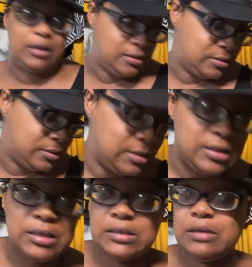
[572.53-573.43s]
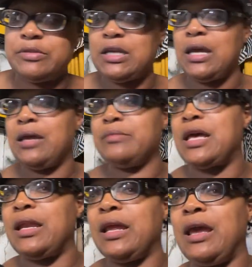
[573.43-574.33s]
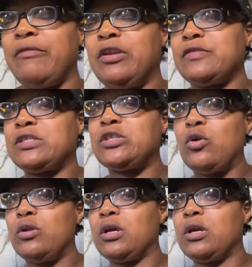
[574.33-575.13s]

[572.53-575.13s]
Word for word: and sometimes I didn't have enough solar